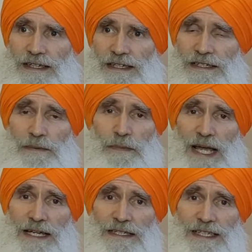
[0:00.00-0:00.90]
it's
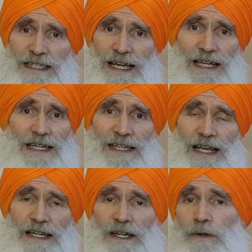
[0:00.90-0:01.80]
amazing, and
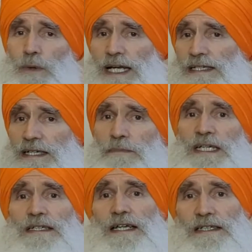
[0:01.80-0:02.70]
it awakes in
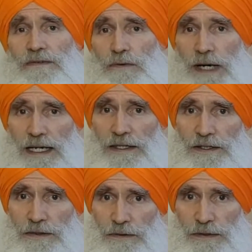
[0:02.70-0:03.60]
me a sense of
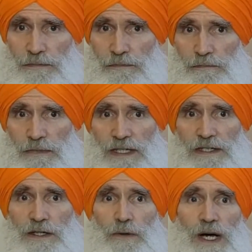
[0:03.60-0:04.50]
gratitude.
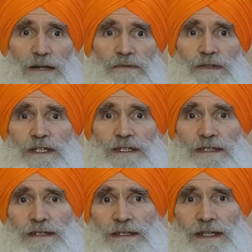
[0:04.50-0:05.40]
So I
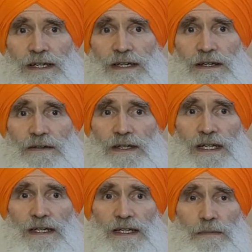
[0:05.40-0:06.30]
feel
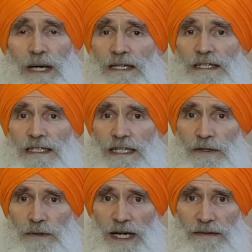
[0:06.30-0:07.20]
immensely
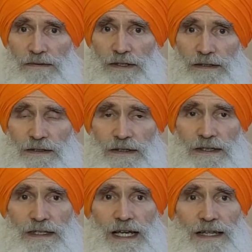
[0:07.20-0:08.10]
grateful
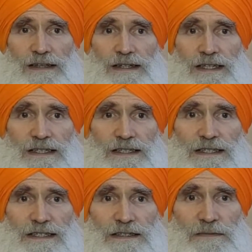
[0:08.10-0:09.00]
that
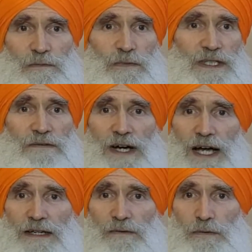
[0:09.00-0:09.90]
this
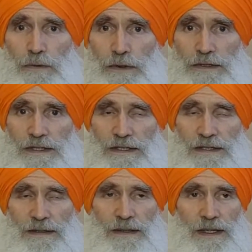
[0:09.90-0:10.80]
divine force,